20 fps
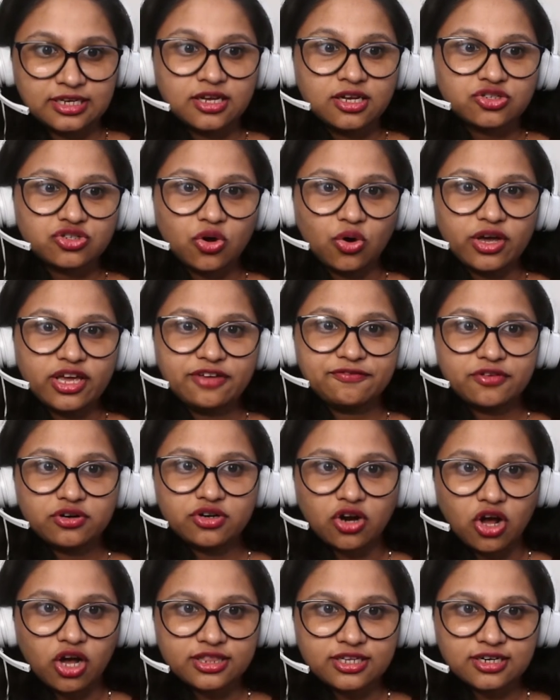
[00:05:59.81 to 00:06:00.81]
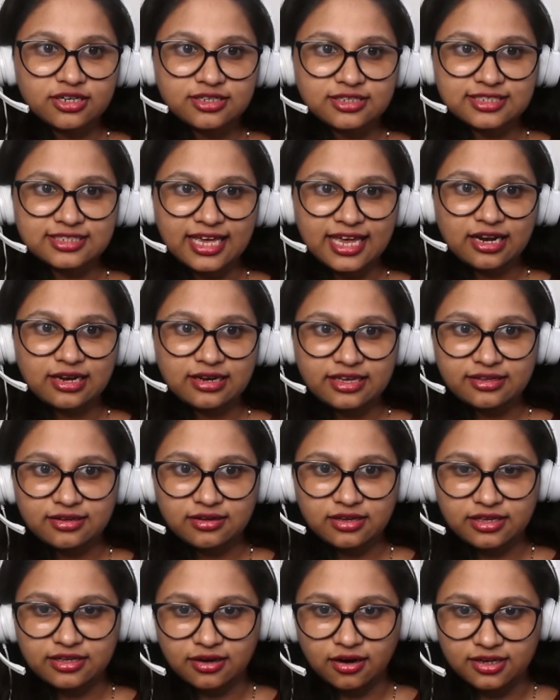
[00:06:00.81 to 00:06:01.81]
So if you draw the
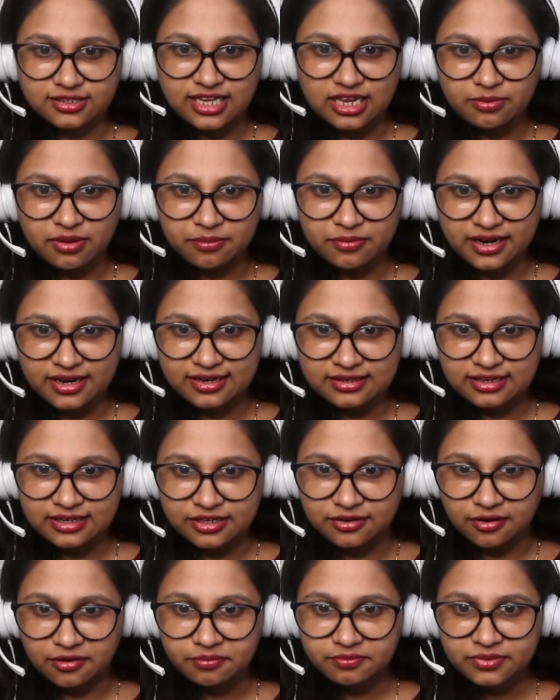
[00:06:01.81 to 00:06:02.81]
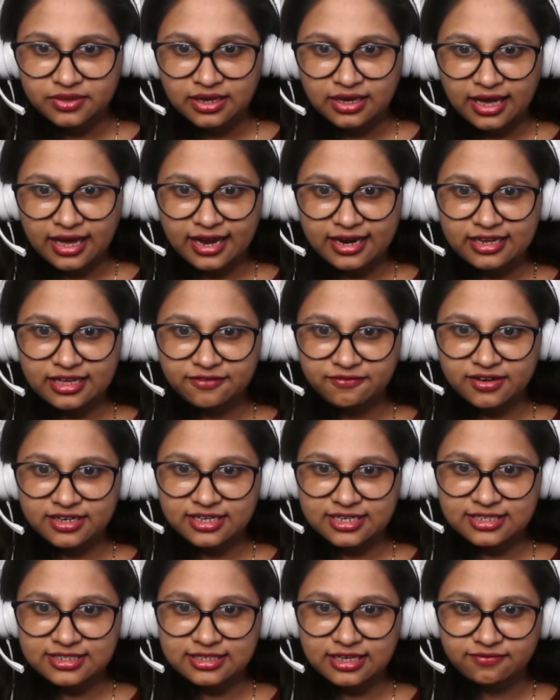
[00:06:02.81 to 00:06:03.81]
cell membrane here, and if
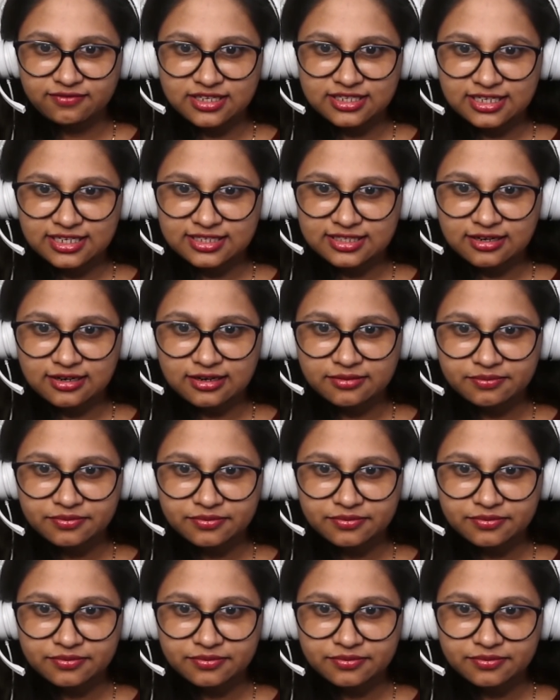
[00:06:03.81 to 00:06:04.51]
this is the